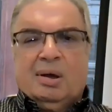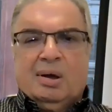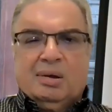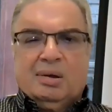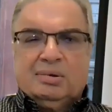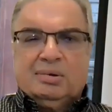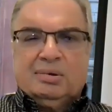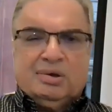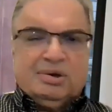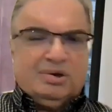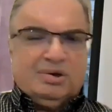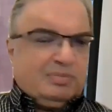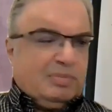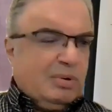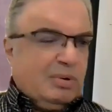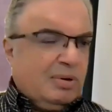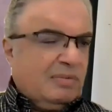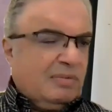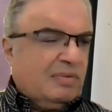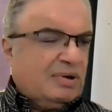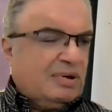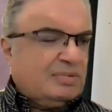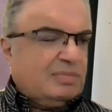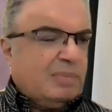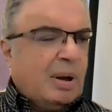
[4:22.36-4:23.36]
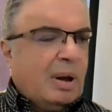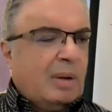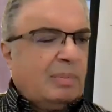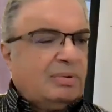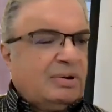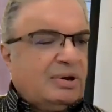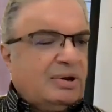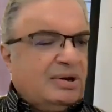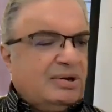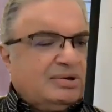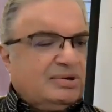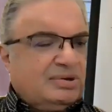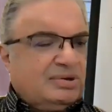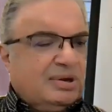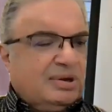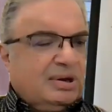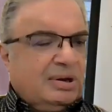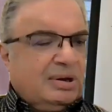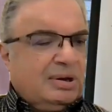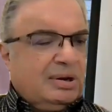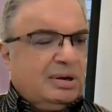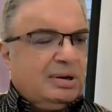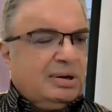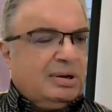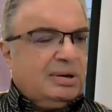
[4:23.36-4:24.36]
This book was published
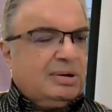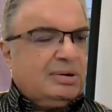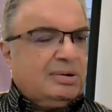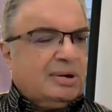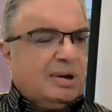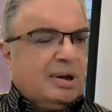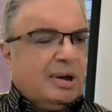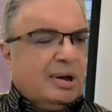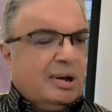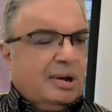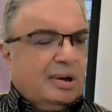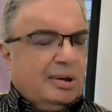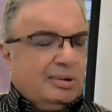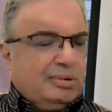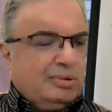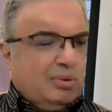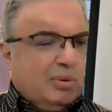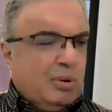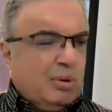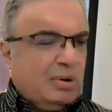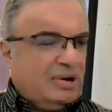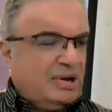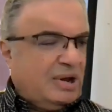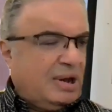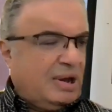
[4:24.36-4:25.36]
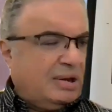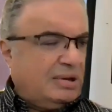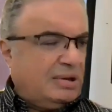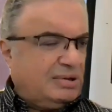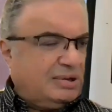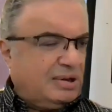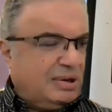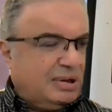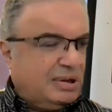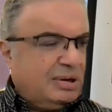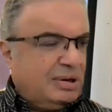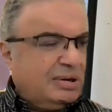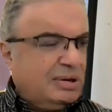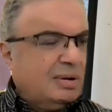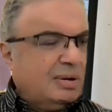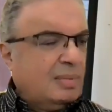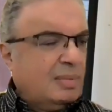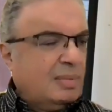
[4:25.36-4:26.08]
in 2018.